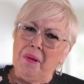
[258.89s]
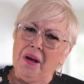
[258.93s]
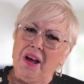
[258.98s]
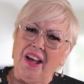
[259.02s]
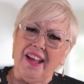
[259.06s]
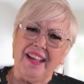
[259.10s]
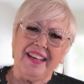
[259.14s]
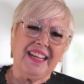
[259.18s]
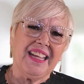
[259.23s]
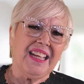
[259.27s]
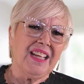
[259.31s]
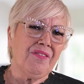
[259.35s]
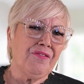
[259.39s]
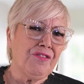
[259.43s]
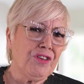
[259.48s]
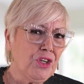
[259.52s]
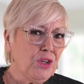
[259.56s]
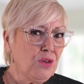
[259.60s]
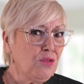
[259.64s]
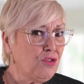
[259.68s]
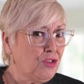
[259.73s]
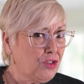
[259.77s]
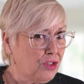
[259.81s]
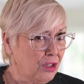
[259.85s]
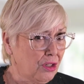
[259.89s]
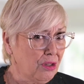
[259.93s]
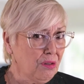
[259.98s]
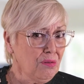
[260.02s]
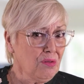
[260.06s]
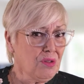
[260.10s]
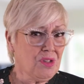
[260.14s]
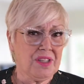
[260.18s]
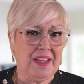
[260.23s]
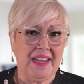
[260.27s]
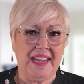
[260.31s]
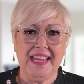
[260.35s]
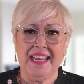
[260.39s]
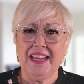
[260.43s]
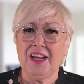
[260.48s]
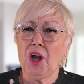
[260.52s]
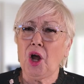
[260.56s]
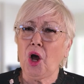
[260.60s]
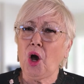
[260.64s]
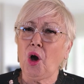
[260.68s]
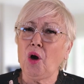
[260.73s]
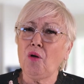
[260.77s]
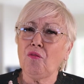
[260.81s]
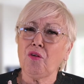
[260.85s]
but if you do see an
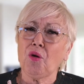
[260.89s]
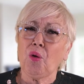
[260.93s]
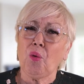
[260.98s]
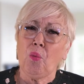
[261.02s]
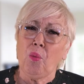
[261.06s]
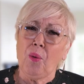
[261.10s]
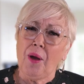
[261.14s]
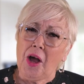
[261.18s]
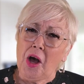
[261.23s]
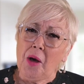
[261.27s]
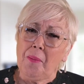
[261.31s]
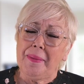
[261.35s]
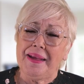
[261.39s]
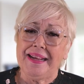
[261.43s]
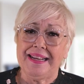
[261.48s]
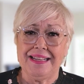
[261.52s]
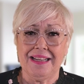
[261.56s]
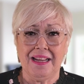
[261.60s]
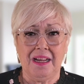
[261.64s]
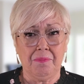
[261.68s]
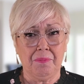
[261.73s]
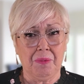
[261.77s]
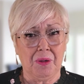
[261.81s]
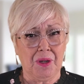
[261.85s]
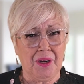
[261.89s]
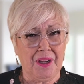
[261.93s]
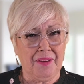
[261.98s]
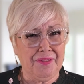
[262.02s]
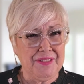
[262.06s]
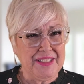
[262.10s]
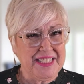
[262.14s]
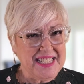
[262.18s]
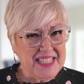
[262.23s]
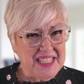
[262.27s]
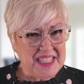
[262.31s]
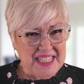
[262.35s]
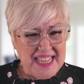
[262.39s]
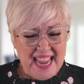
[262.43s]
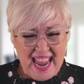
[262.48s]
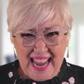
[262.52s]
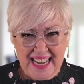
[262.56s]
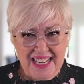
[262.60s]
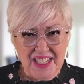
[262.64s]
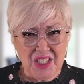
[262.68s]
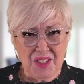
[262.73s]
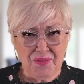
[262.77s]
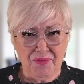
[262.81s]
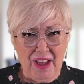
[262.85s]
overwhelming number of
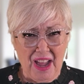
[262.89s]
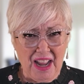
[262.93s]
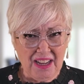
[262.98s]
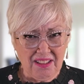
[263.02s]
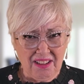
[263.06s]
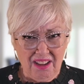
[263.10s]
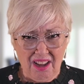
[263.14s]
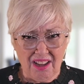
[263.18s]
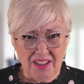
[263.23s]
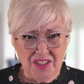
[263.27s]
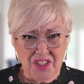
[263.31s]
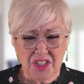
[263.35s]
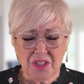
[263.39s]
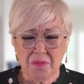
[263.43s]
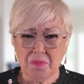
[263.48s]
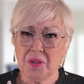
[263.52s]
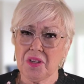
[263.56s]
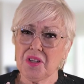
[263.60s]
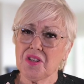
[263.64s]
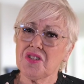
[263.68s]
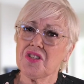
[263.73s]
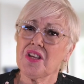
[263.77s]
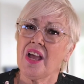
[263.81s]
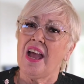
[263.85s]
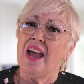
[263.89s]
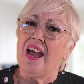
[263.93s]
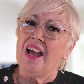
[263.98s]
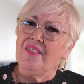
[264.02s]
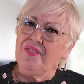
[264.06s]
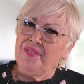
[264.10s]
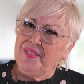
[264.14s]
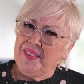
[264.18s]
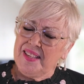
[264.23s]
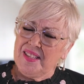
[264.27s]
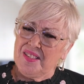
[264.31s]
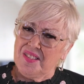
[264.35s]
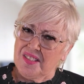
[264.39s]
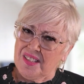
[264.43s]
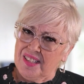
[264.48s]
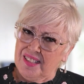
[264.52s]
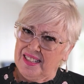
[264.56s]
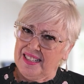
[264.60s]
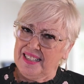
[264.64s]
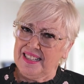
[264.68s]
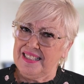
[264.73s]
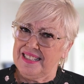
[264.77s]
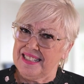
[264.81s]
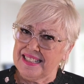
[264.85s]
dissatisfied customers, this
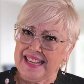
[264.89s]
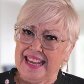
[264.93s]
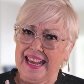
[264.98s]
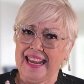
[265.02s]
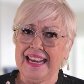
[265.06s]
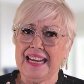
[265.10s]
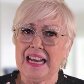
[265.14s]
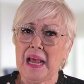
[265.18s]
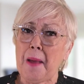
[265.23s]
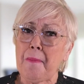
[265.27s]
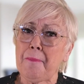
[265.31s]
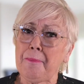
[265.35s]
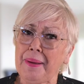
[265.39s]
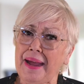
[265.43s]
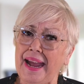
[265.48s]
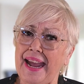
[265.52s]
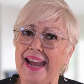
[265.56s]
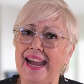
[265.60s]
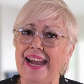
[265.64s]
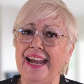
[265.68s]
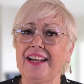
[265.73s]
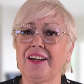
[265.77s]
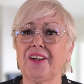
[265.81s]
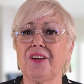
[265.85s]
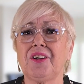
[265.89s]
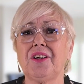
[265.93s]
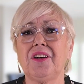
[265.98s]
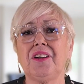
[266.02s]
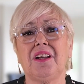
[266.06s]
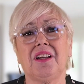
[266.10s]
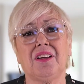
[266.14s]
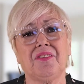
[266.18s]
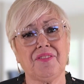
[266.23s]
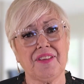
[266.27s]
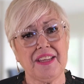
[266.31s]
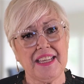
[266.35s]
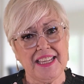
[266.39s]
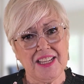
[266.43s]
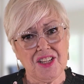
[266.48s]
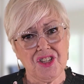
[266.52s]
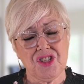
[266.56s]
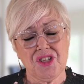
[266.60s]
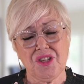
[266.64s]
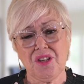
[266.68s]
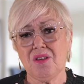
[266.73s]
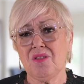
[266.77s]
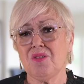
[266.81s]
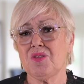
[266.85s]
could indicate a pattern of
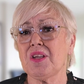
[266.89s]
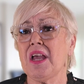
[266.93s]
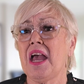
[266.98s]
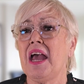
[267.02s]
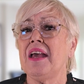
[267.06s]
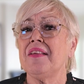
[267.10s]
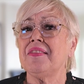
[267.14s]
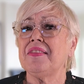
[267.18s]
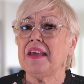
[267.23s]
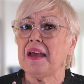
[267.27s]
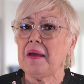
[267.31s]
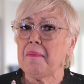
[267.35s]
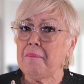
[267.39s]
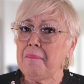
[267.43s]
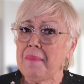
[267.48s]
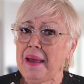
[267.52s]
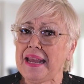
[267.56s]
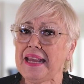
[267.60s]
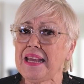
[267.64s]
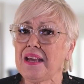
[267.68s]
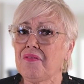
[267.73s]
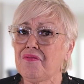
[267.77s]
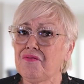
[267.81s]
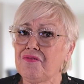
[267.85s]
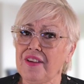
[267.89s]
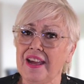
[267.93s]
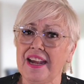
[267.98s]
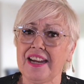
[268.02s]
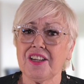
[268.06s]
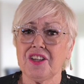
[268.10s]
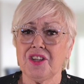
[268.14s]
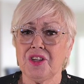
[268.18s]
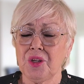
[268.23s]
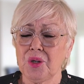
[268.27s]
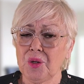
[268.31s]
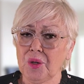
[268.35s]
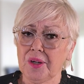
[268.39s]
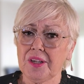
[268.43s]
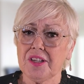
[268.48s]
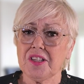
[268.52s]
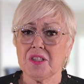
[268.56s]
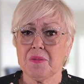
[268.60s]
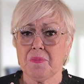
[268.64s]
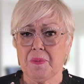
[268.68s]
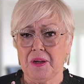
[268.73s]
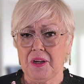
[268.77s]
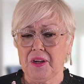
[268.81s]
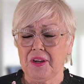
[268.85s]
issues that may affect your
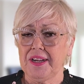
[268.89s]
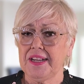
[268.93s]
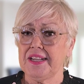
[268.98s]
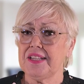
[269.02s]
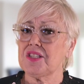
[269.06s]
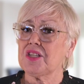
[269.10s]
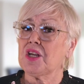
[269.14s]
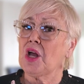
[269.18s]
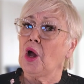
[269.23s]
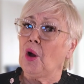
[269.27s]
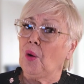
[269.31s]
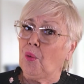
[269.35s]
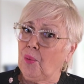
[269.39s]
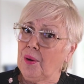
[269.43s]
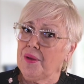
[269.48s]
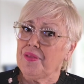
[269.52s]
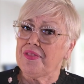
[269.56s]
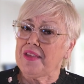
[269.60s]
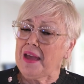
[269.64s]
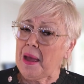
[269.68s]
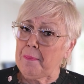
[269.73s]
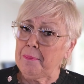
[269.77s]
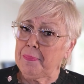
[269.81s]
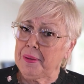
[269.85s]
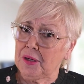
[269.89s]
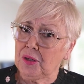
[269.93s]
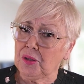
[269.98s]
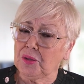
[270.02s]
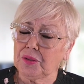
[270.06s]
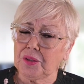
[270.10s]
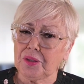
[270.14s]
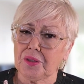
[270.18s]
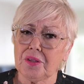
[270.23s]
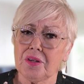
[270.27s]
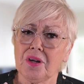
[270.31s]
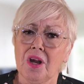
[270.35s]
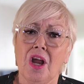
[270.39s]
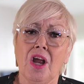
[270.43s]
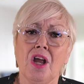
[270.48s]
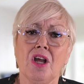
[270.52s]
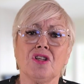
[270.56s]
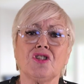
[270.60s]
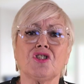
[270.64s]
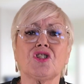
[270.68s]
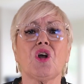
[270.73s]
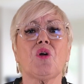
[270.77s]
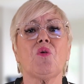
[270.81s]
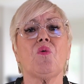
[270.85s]
experience with that builder.
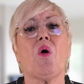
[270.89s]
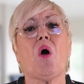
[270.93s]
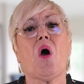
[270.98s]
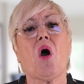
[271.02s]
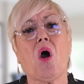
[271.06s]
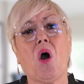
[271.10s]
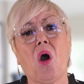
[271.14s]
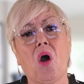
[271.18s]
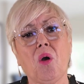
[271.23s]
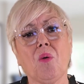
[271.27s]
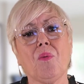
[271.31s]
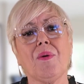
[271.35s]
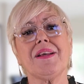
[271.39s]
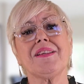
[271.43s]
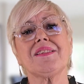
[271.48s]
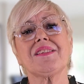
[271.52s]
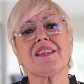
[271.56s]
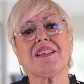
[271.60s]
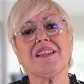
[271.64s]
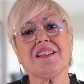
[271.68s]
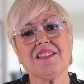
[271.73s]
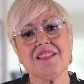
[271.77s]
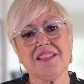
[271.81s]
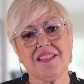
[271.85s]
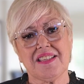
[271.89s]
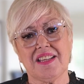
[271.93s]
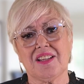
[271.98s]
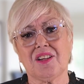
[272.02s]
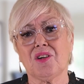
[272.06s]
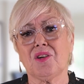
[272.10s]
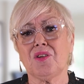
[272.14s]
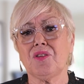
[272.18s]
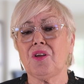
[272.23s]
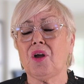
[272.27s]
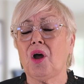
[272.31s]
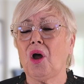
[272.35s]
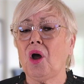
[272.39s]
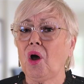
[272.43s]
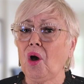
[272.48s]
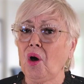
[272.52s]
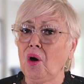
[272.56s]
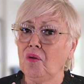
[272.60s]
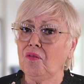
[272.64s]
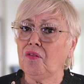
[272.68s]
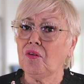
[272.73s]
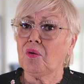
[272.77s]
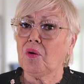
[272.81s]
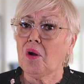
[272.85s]
So always consider the
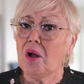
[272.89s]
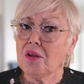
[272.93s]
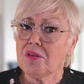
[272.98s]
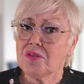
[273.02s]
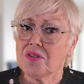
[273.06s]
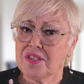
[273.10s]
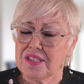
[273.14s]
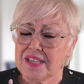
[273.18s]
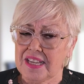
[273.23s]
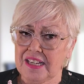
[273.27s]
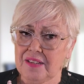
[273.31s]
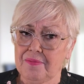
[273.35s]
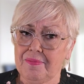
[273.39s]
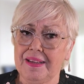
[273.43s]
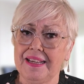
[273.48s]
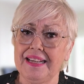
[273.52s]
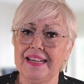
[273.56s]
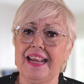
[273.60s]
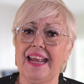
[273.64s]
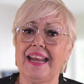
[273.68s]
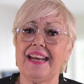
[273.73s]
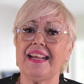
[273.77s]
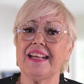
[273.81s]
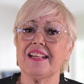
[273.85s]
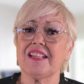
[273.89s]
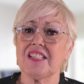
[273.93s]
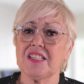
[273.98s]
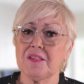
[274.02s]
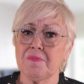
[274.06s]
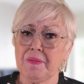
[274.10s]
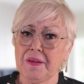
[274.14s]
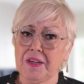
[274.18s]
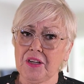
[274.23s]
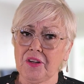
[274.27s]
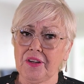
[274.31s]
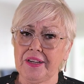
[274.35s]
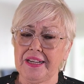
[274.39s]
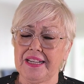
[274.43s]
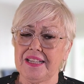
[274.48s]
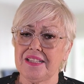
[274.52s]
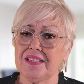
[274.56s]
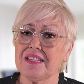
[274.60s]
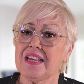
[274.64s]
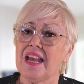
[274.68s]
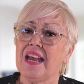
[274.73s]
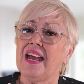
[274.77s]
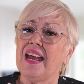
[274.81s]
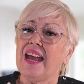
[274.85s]
overall sentiment and
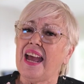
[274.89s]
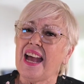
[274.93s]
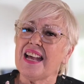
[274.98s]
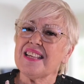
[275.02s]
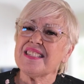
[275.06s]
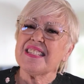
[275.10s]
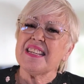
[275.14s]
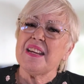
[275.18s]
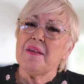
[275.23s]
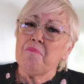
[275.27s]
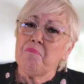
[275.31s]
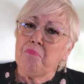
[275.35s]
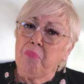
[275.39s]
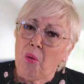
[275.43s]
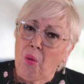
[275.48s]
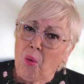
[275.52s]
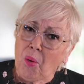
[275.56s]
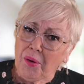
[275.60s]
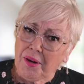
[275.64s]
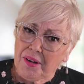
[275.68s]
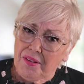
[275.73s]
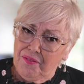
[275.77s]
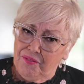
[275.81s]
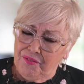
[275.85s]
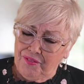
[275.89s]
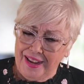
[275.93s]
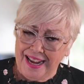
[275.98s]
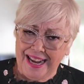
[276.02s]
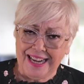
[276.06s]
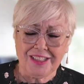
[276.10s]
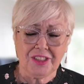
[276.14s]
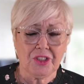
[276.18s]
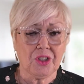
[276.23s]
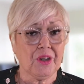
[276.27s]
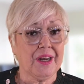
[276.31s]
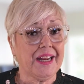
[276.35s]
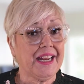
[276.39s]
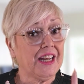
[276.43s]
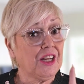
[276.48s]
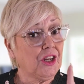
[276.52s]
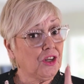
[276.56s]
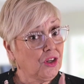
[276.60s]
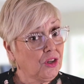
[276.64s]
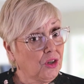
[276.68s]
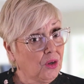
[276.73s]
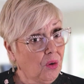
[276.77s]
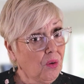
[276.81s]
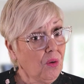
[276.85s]
experience as an important factor
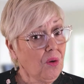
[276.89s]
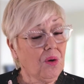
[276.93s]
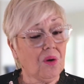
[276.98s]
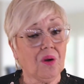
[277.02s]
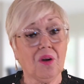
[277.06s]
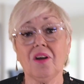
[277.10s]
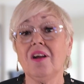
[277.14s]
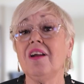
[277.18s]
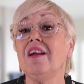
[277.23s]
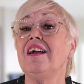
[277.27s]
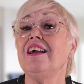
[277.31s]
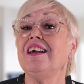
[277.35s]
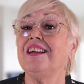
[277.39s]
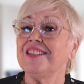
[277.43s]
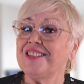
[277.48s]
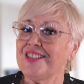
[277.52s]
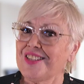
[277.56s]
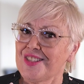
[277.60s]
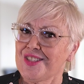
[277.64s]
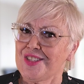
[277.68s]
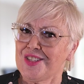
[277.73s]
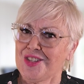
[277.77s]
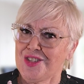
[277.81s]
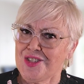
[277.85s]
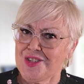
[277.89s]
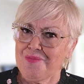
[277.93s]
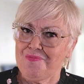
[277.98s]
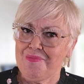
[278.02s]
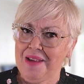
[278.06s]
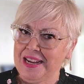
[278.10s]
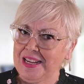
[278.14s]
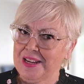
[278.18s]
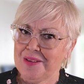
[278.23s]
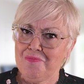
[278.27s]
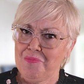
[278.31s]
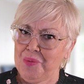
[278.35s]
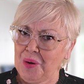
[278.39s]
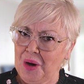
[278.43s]
in your decision-making